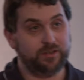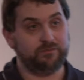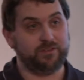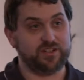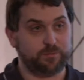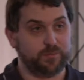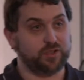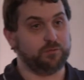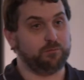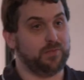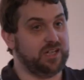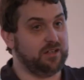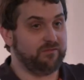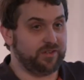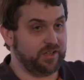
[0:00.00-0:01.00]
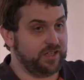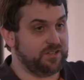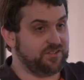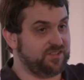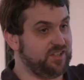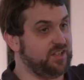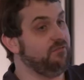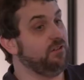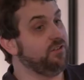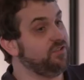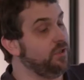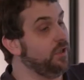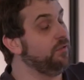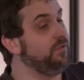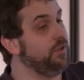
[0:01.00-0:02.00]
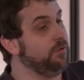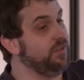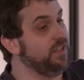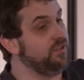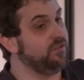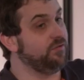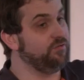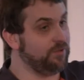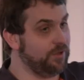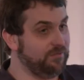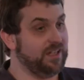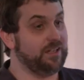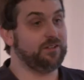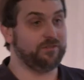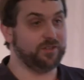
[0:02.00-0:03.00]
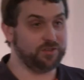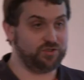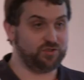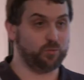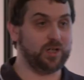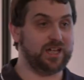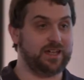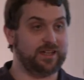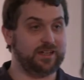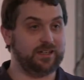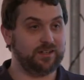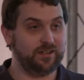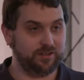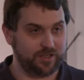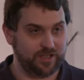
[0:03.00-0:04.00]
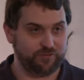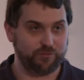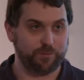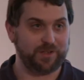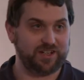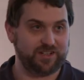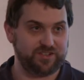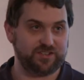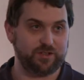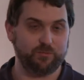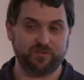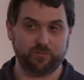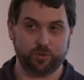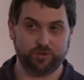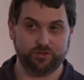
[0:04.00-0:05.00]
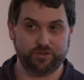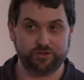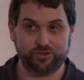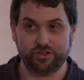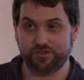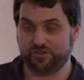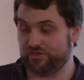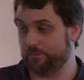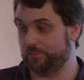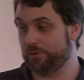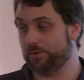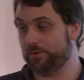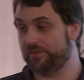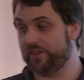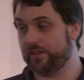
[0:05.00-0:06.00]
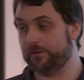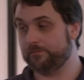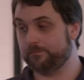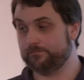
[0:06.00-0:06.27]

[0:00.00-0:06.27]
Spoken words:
this might mean that it's serious enough you need to throw that device away and replace it with one that does support it.